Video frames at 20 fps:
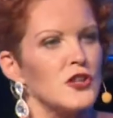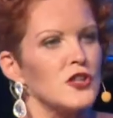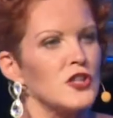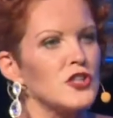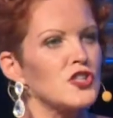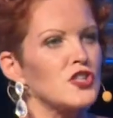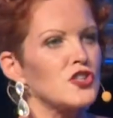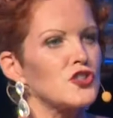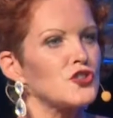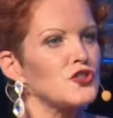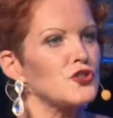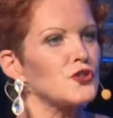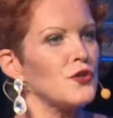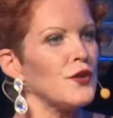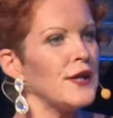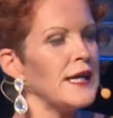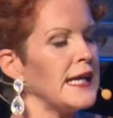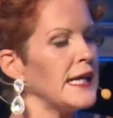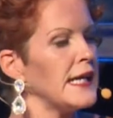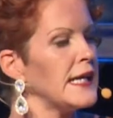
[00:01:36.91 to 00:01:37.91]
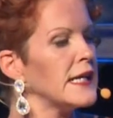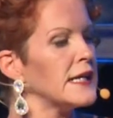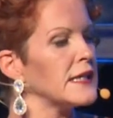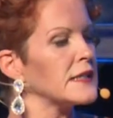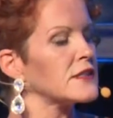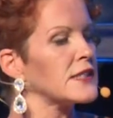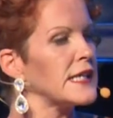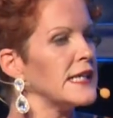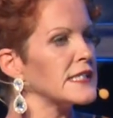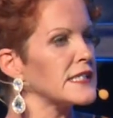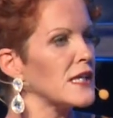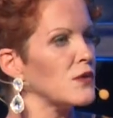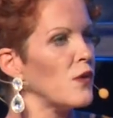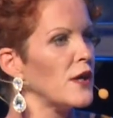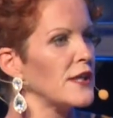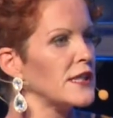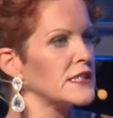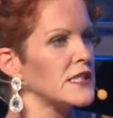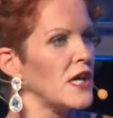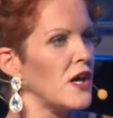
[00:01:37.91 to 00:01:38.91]
There's three things I
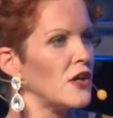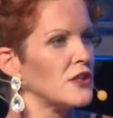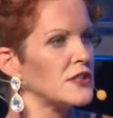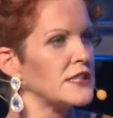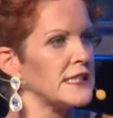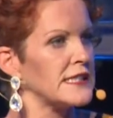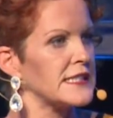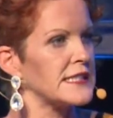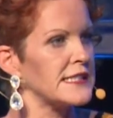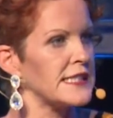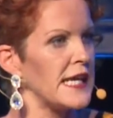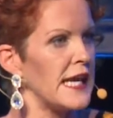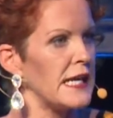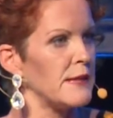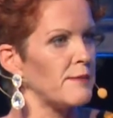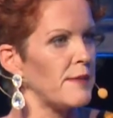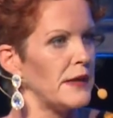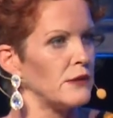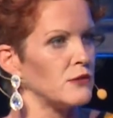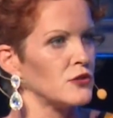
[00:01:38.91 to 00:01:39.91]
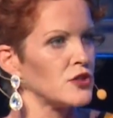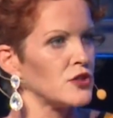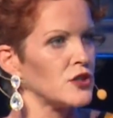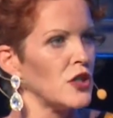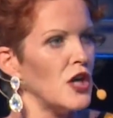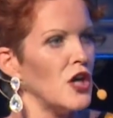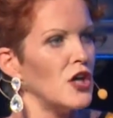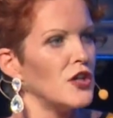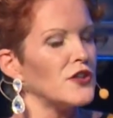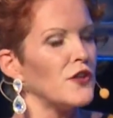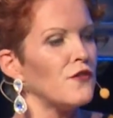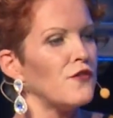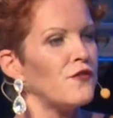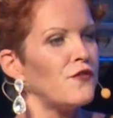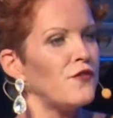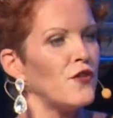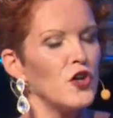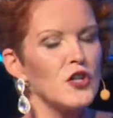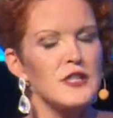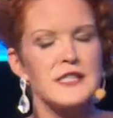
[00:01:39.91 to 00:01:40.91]
want to talk to you today about. The
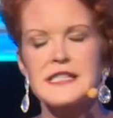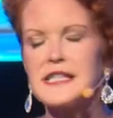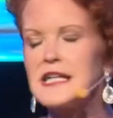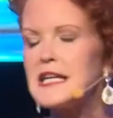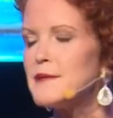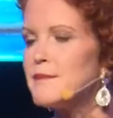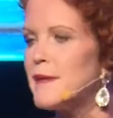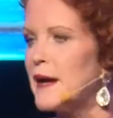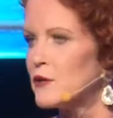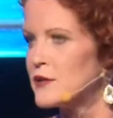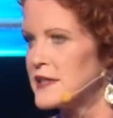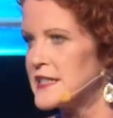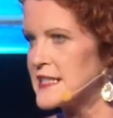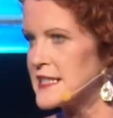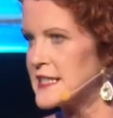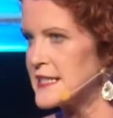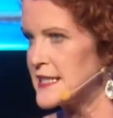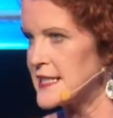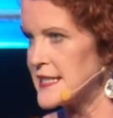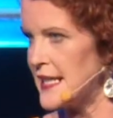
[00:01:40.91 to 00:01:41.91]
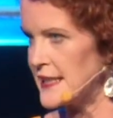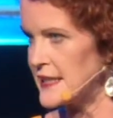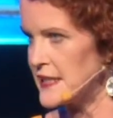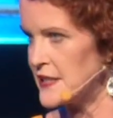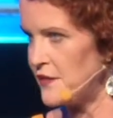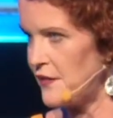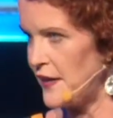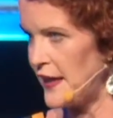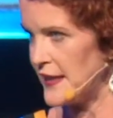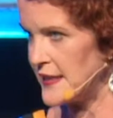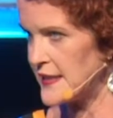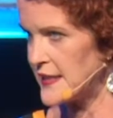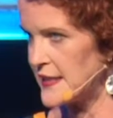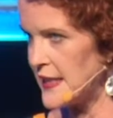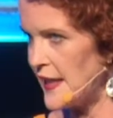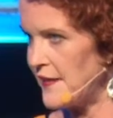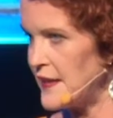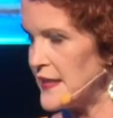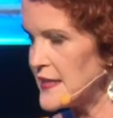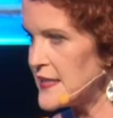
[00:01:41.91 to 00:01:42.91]
first thing about this incentive is,
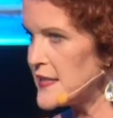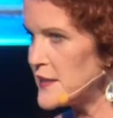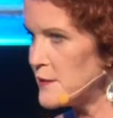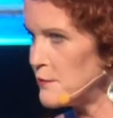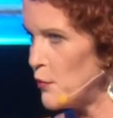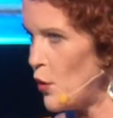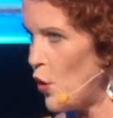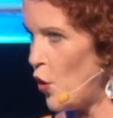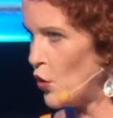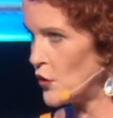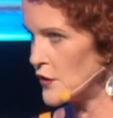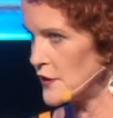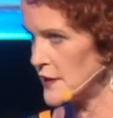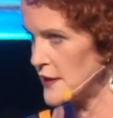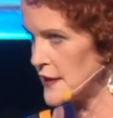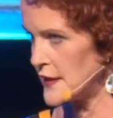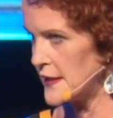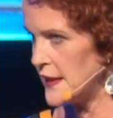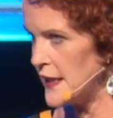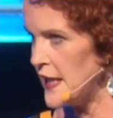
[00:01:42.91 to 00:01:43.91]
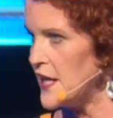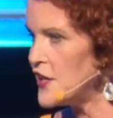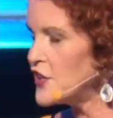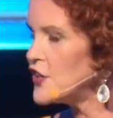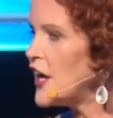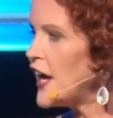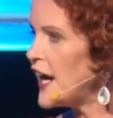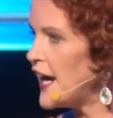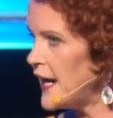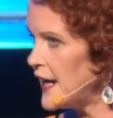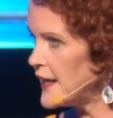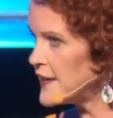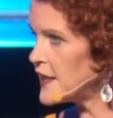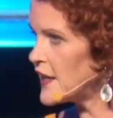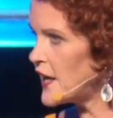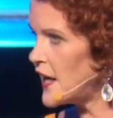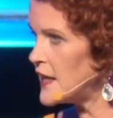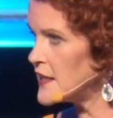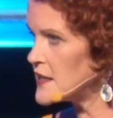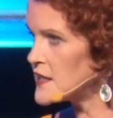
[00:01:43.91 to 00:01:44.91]
and this is important, you heard the
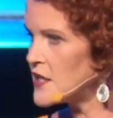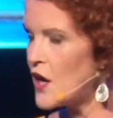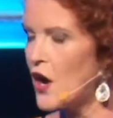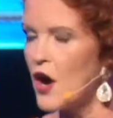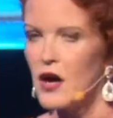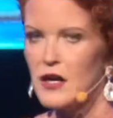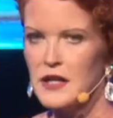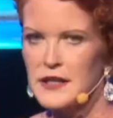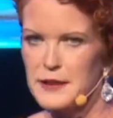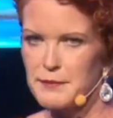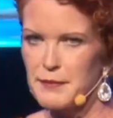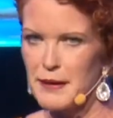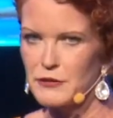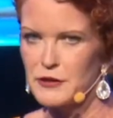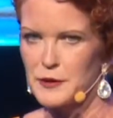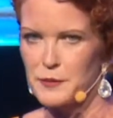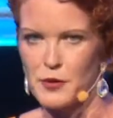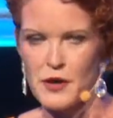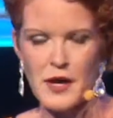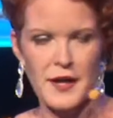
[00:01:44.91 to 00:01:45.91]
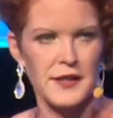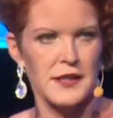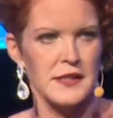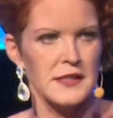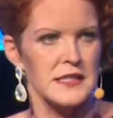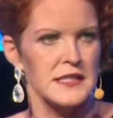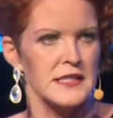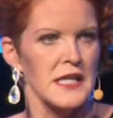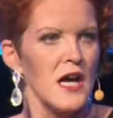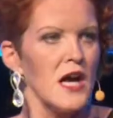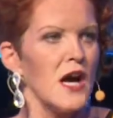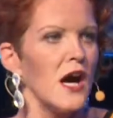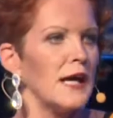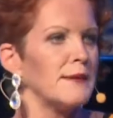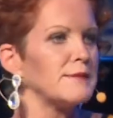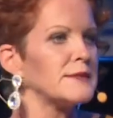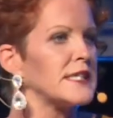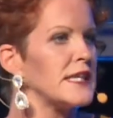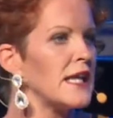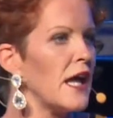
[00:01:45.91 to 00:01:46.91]
girls talking about the products.
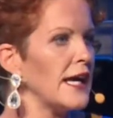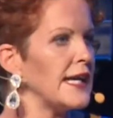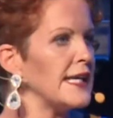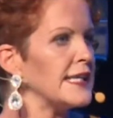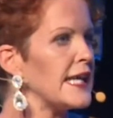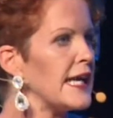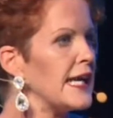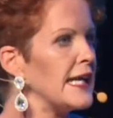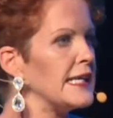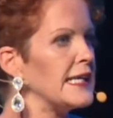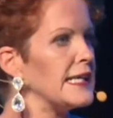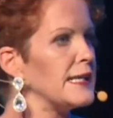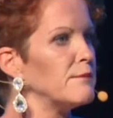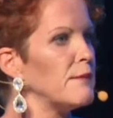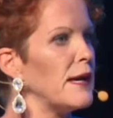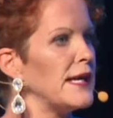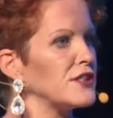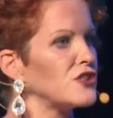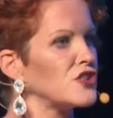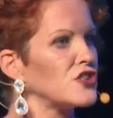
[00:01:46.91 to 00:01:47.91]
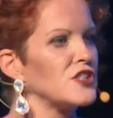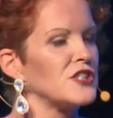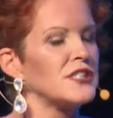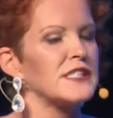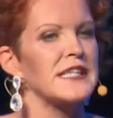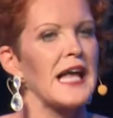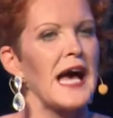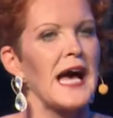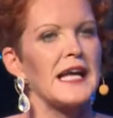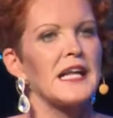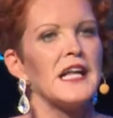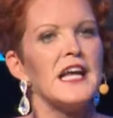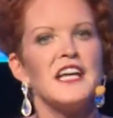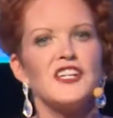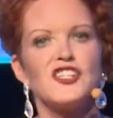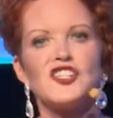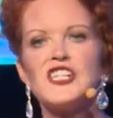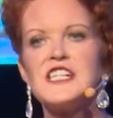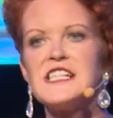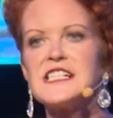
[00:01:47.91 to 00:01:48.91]
I'm delighted Aileen mentioned that
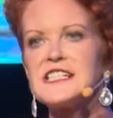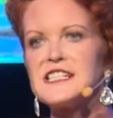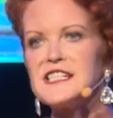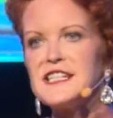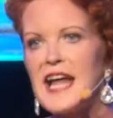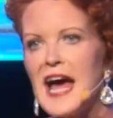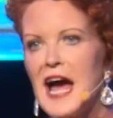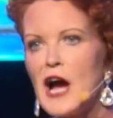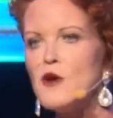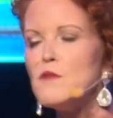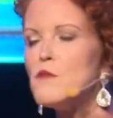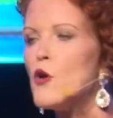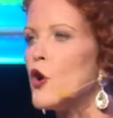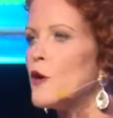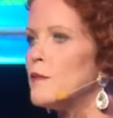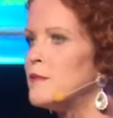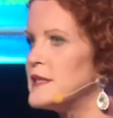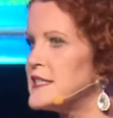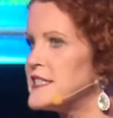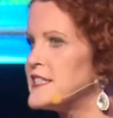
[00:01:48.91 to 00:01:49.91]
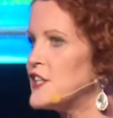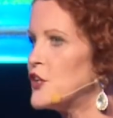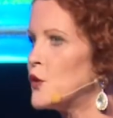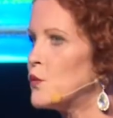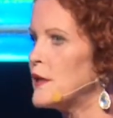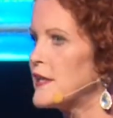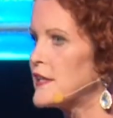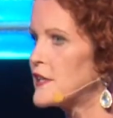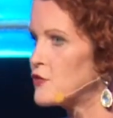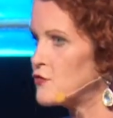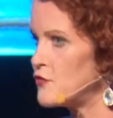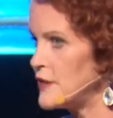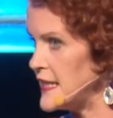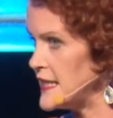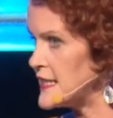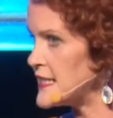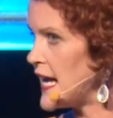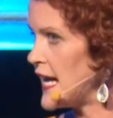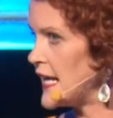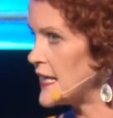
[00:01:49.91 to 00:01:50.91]
she is now more busier with the
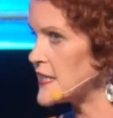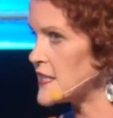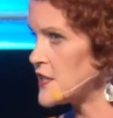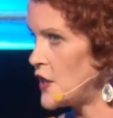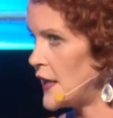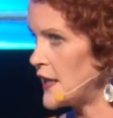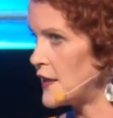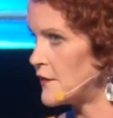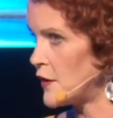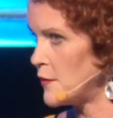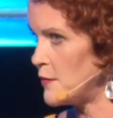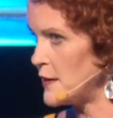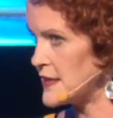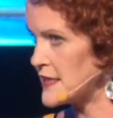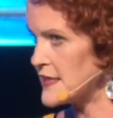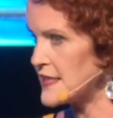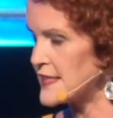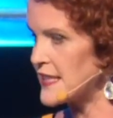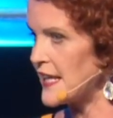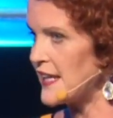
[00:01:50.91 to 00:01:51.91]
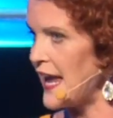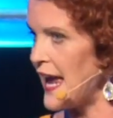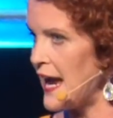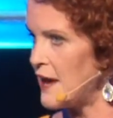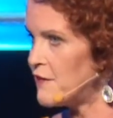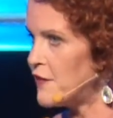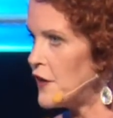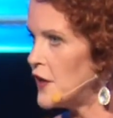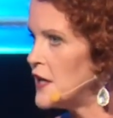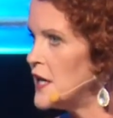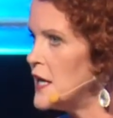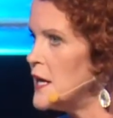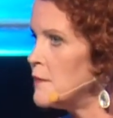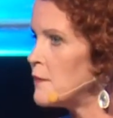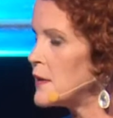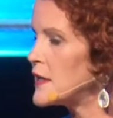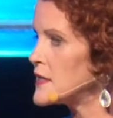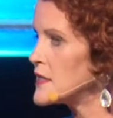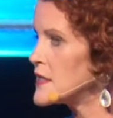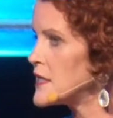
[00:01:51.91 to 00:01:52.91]
retail side of her business than ever,
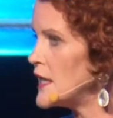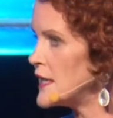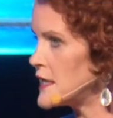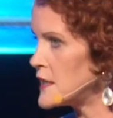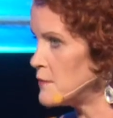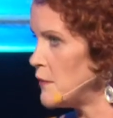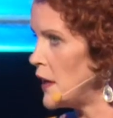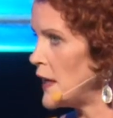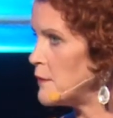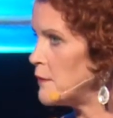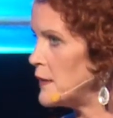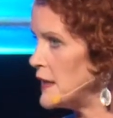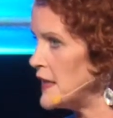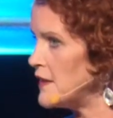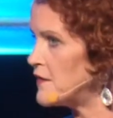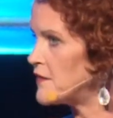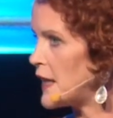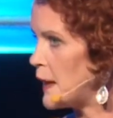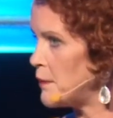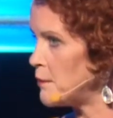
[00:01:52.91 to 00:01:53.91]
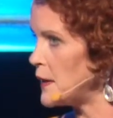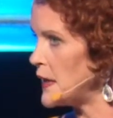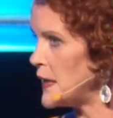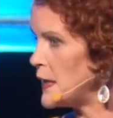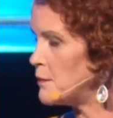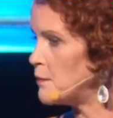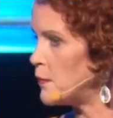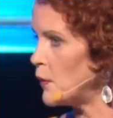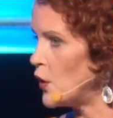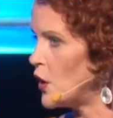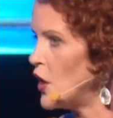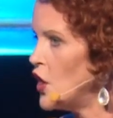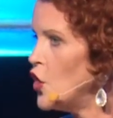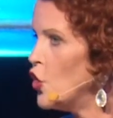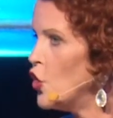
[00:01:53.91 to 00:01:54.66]
because it's my belief that people